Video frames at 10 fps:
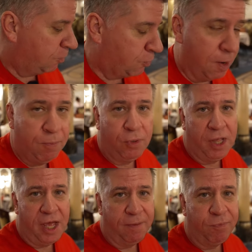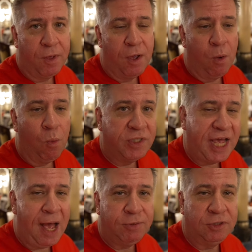creme brulee was
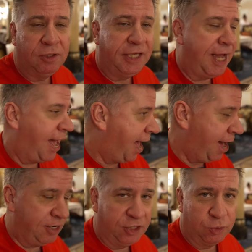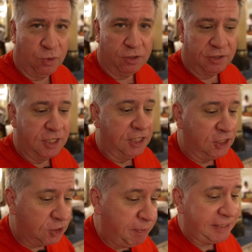absolutely out of this world,
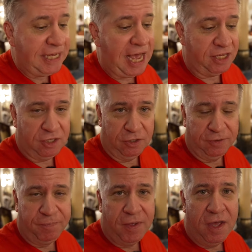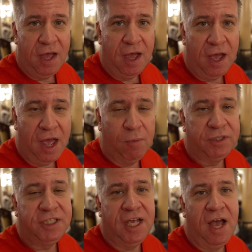spectacular. And
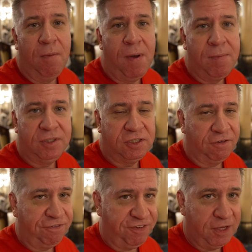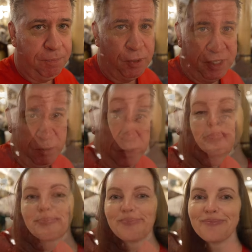we'll see how Mama's fig pudding went.
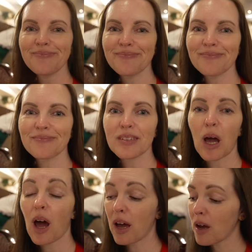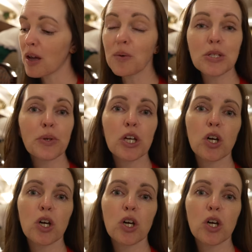How was yours, Mama? I, uh, it was really